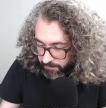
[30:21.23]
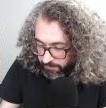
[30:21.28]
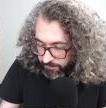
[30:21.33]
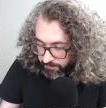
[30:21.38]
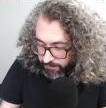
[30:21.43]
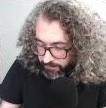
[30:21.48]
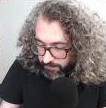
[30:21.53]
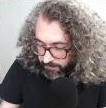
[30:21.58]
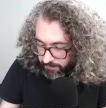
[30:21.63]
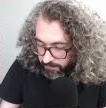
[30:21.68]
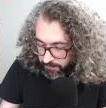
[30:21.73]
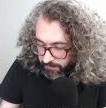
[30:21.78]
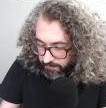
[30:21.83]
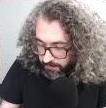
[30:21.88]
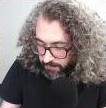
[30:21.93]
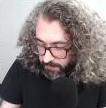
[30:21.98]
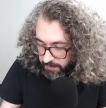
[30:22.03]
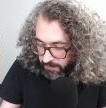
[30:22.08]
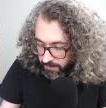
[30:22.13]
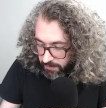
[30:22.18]

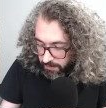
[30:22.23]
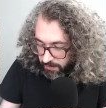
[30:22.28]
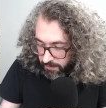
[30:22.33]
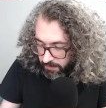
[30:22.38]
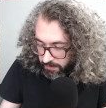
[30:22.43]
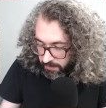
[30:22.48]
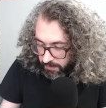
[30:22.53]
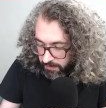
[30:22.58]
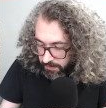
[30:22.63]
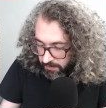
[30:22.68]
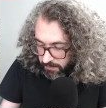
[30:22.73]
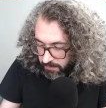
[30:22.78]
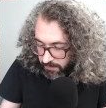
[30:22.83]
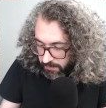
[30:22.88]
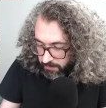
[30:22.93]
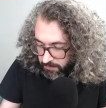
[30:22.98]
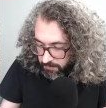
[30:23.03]
(silence)